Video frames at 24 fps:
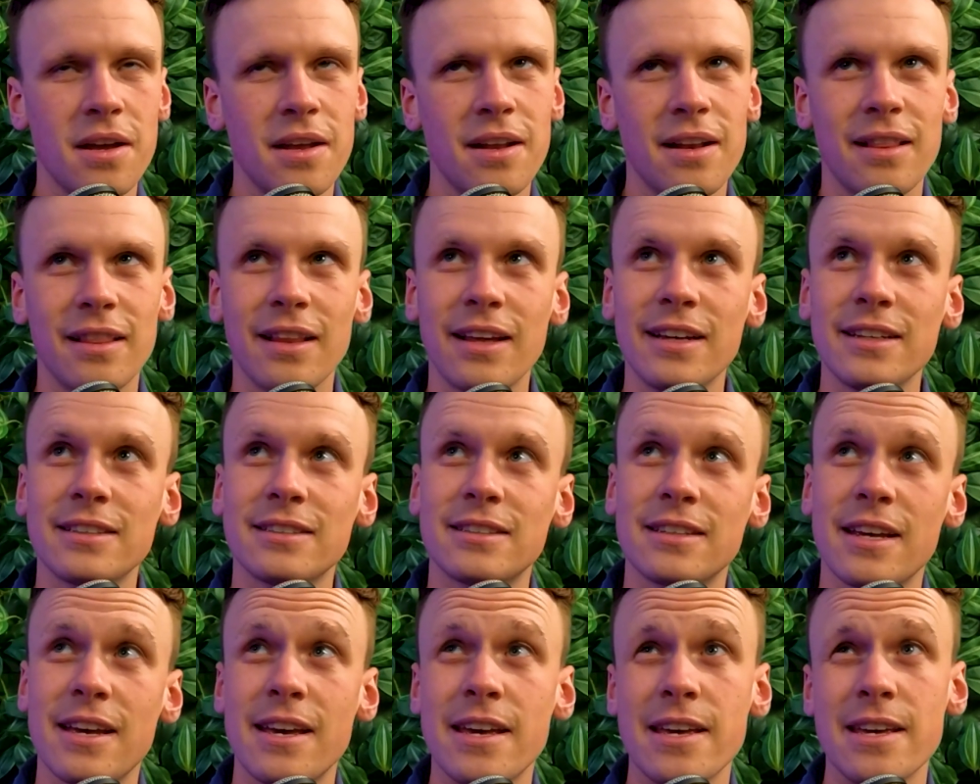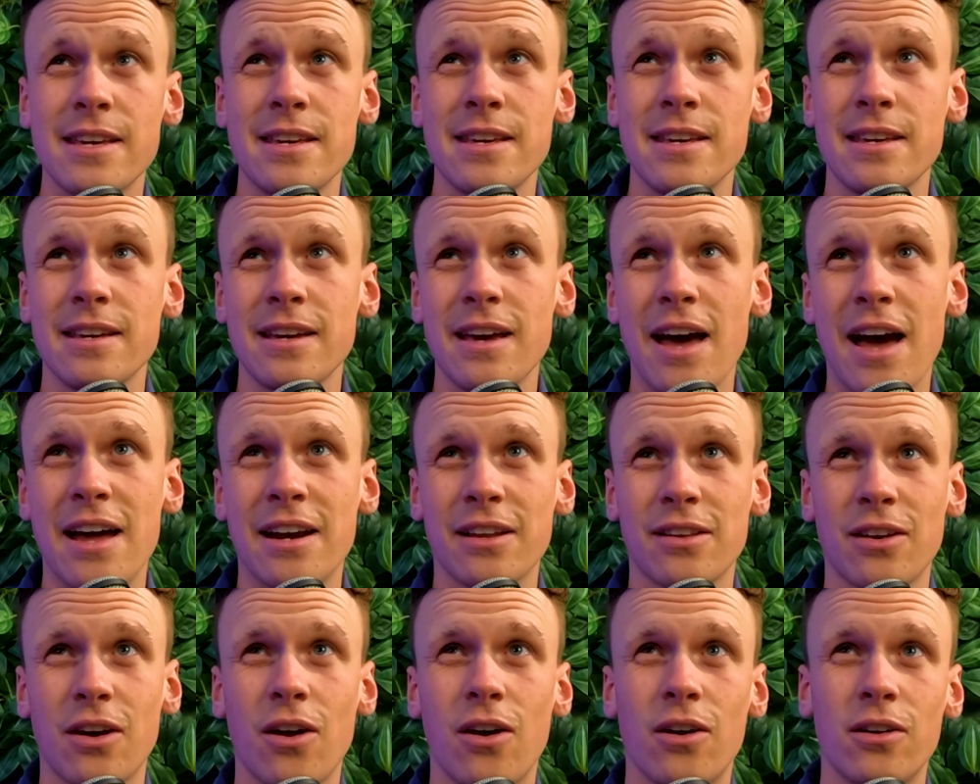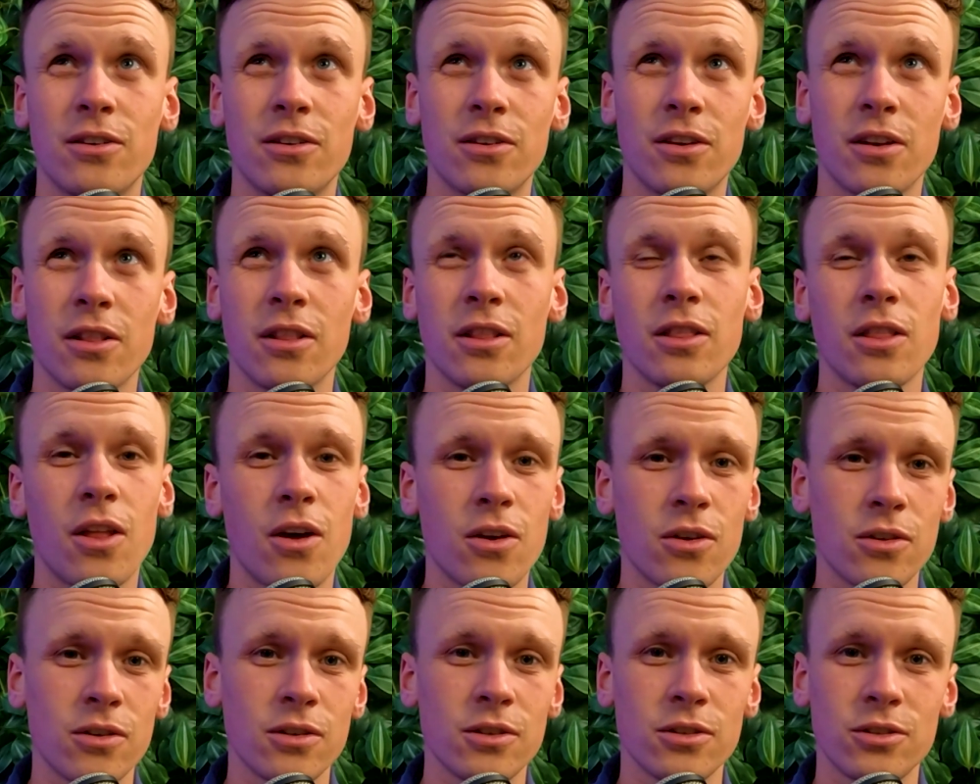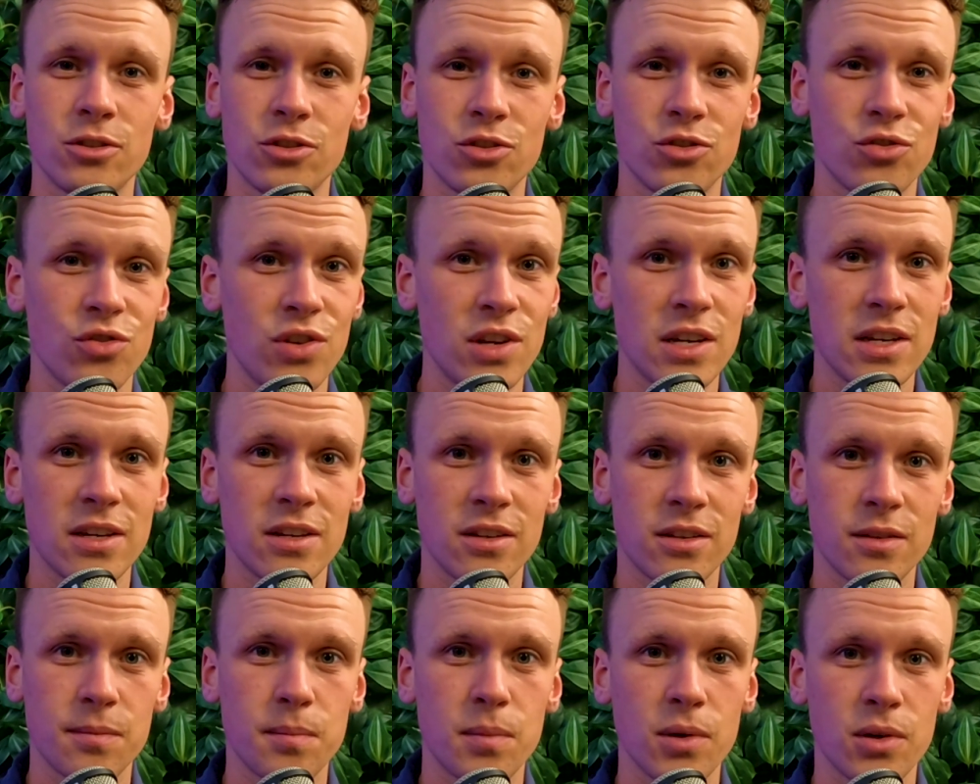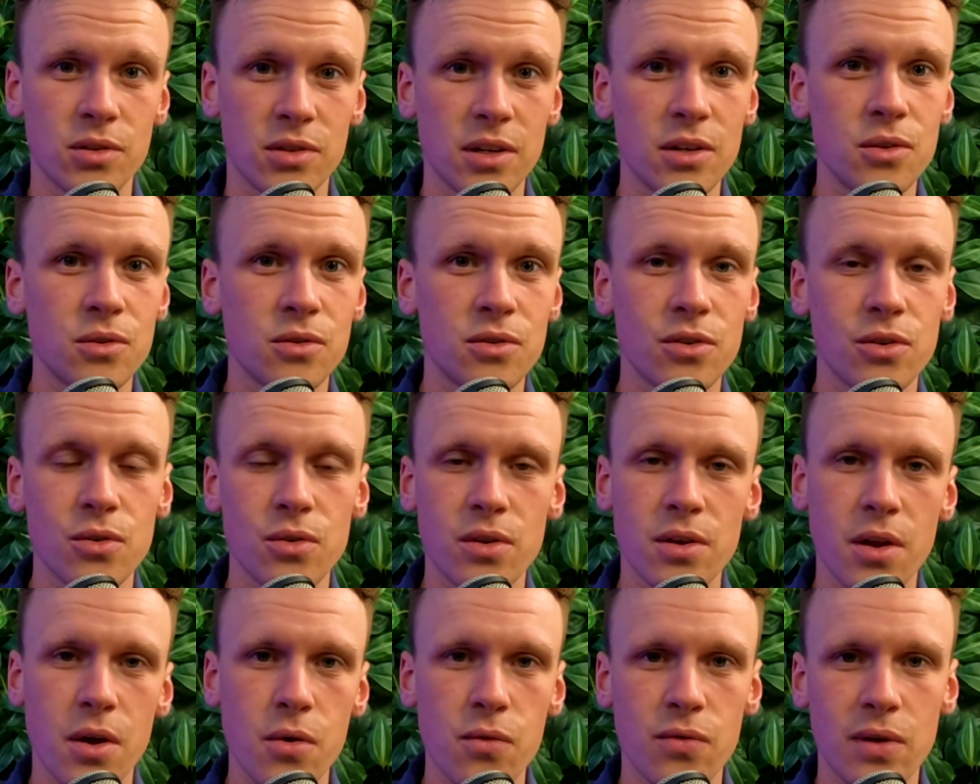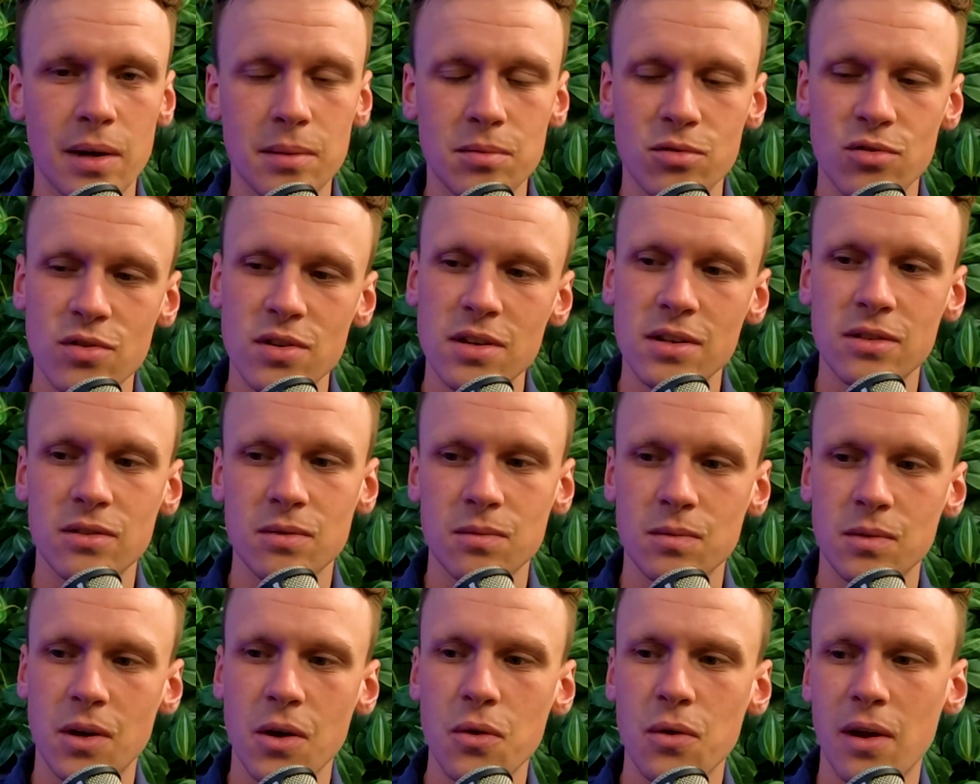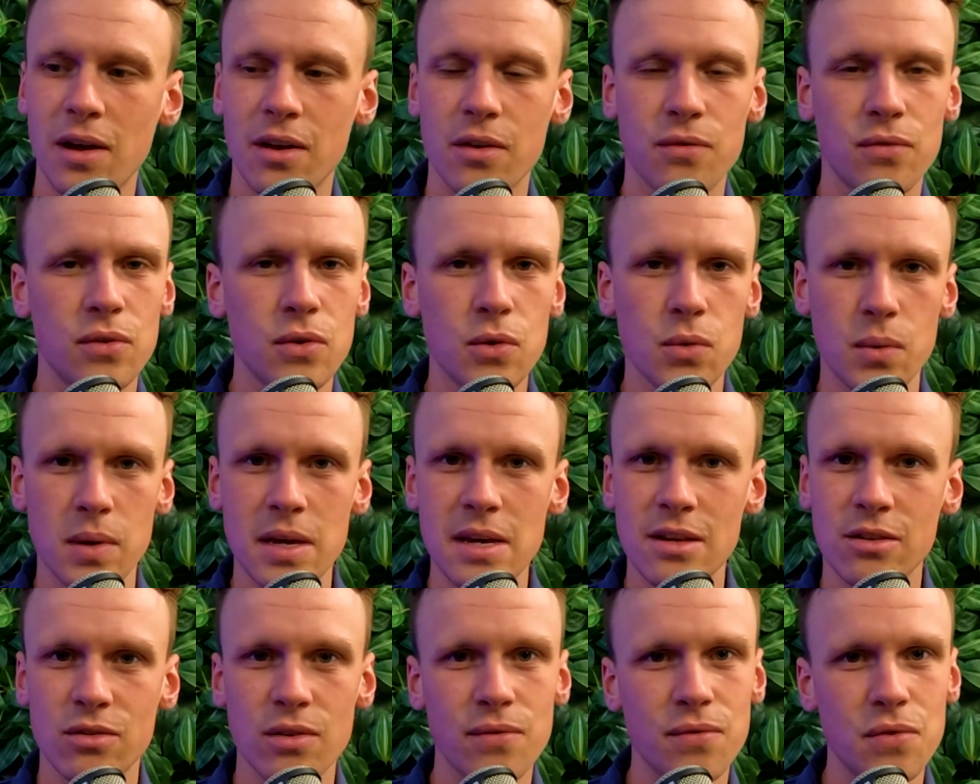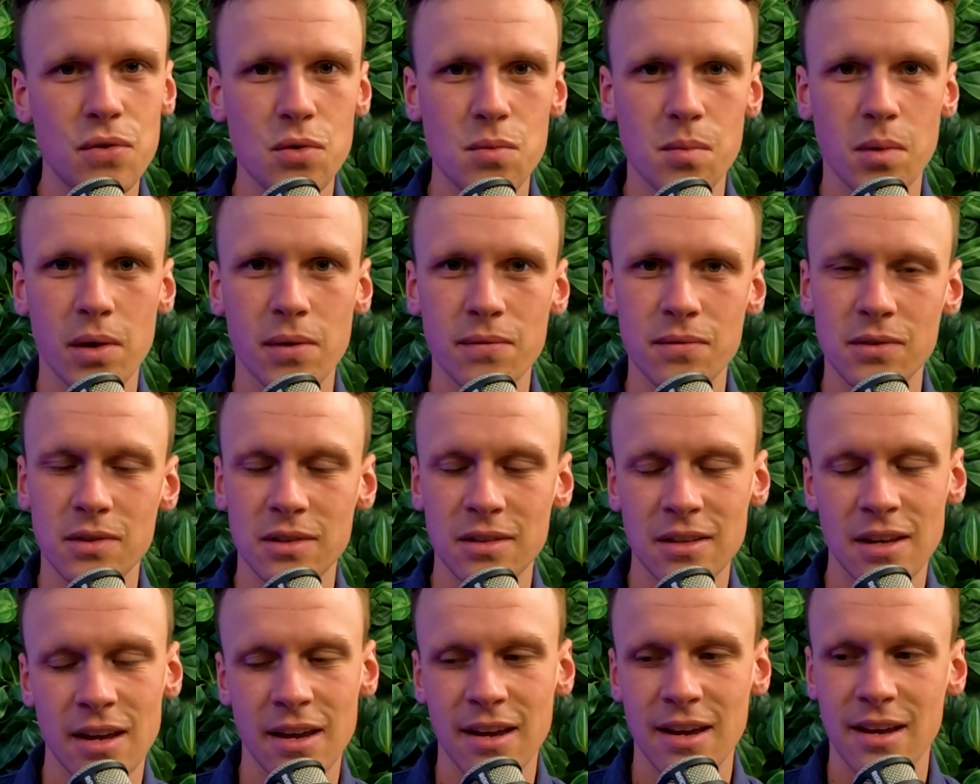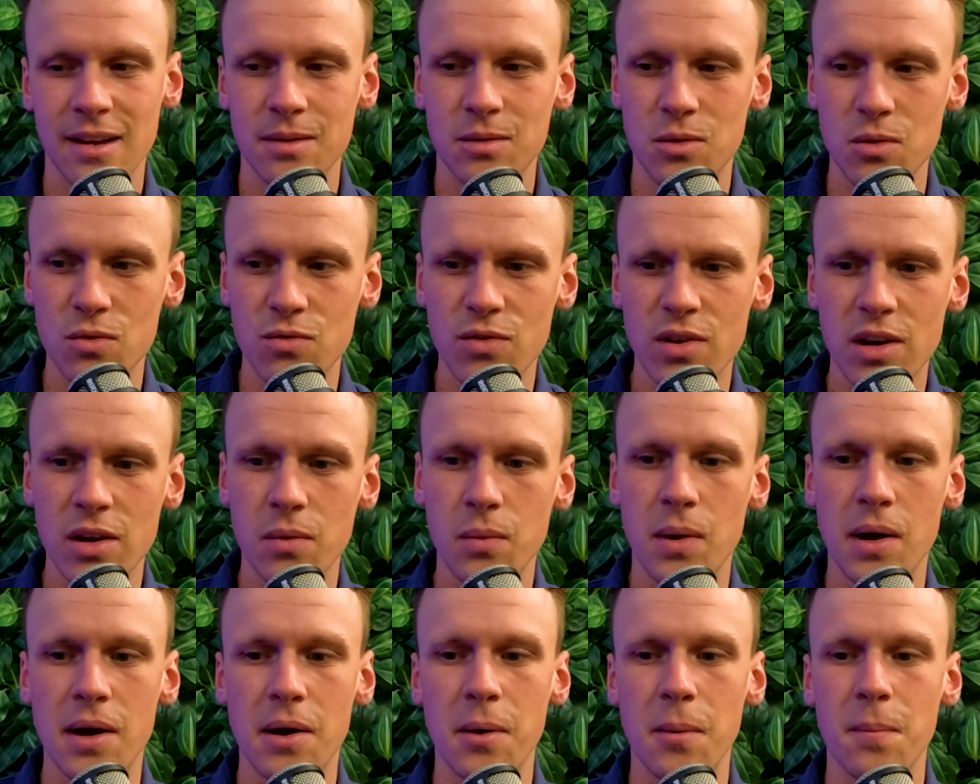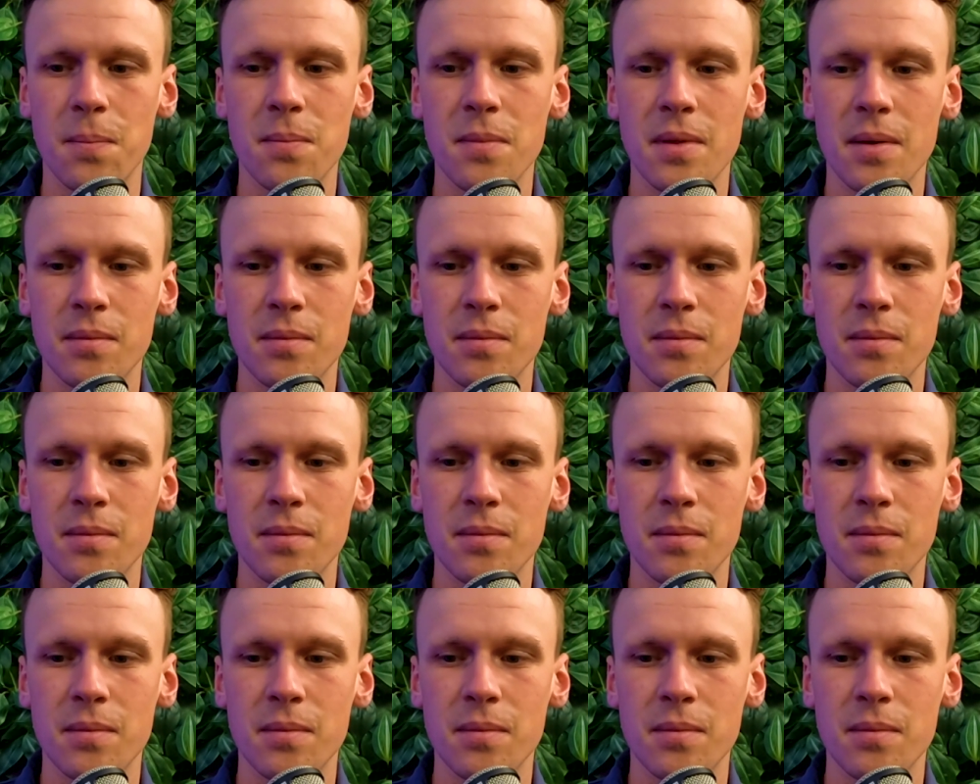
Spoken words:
let's say I'd gone on a long streak because I used to do the NoFap streaks, go like a few weeks, a few months, doing really well.